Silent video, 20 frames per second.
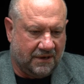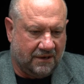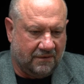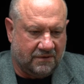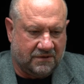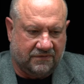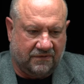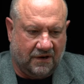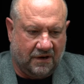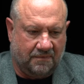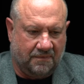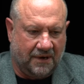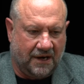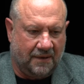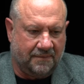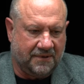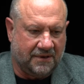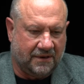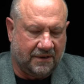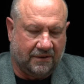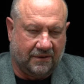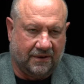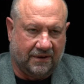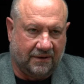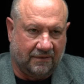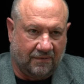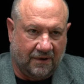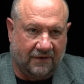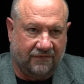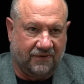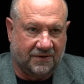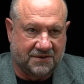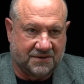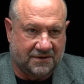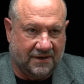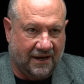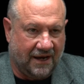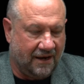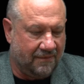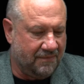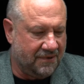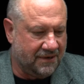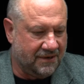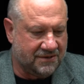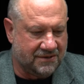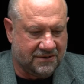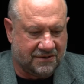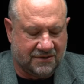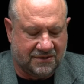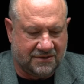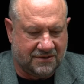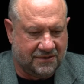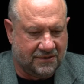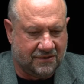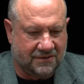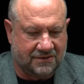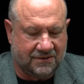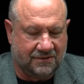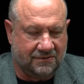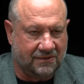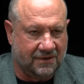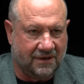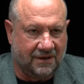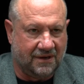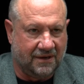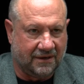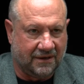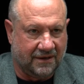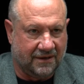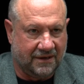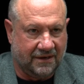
that was very popular in the reference lab because it just took too long.